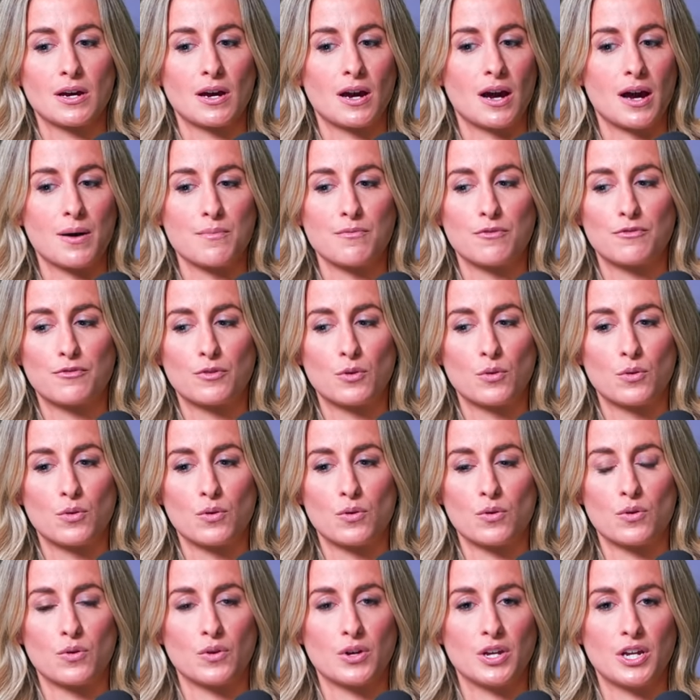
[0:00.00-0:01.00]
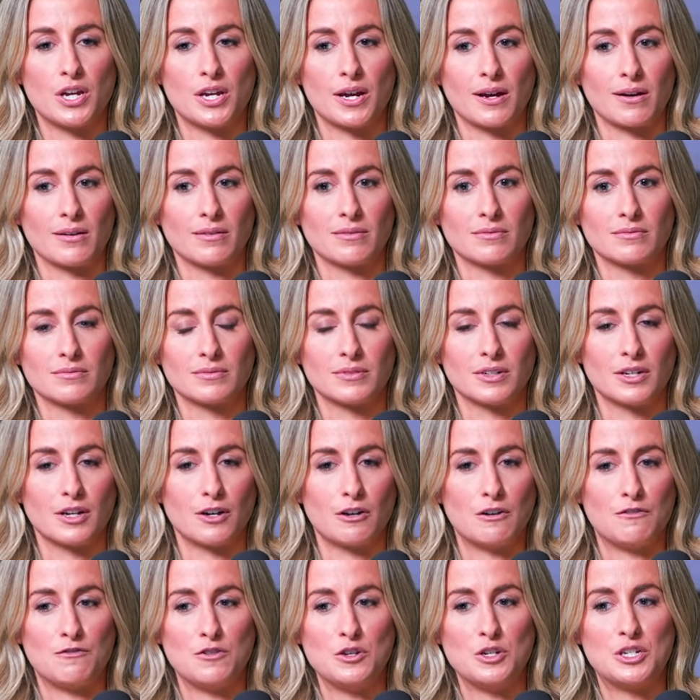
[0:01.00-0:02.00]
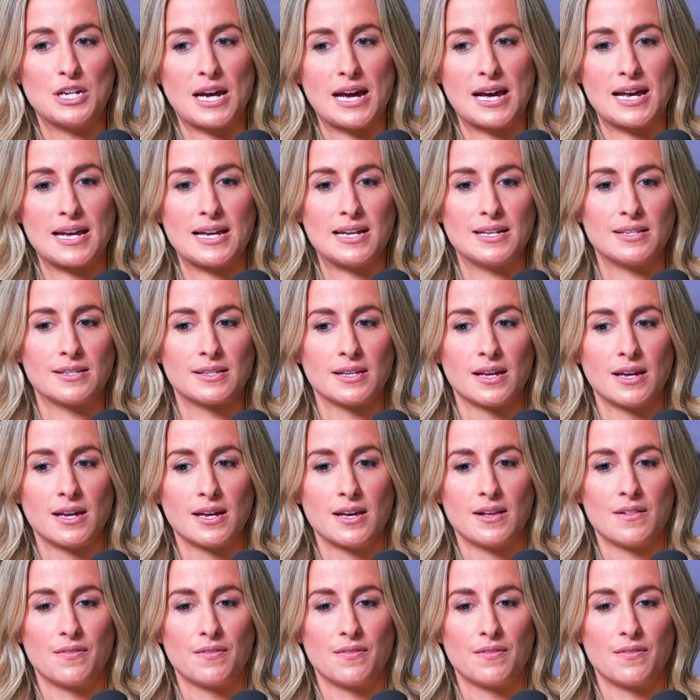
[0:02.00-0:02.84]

um, for you know a few days